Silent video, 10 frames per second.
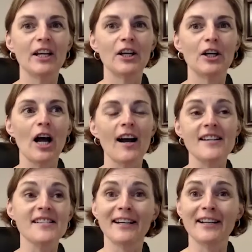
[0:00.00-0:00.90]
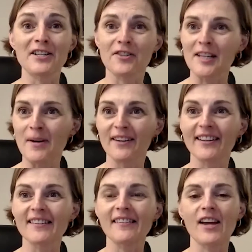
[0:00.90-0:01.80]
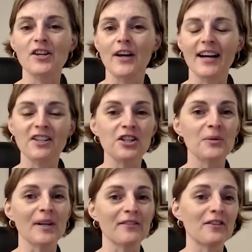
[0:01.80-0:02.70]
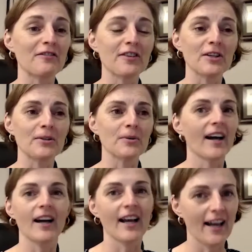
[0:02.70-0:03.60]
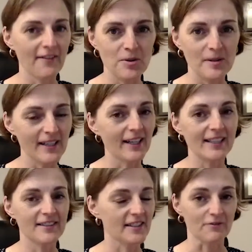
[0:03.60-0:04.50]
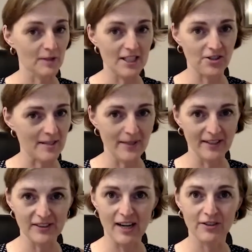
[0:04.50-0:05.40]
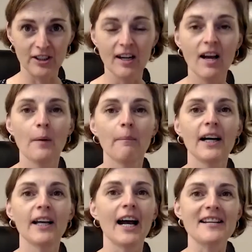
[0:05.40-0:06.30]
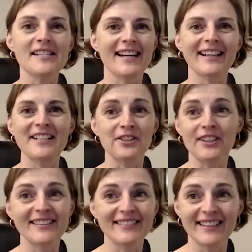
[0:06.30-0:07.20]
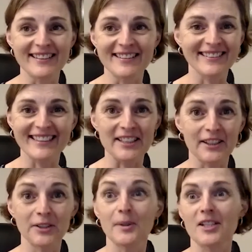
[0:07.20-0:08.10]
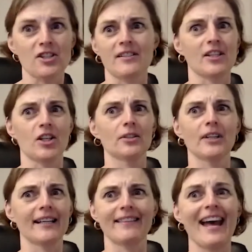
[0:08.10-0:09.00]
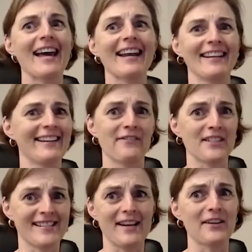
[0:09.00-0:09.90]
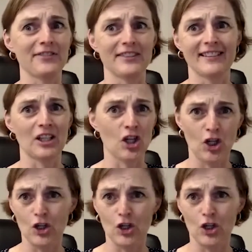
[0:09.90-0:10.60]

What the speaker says: I stayed on your email list, and you're actually one of the few, I have to admit, I didn't read your emails ever, but I stayed on your list. I didn't delete you, which is a huge, like that in and of itself is a huge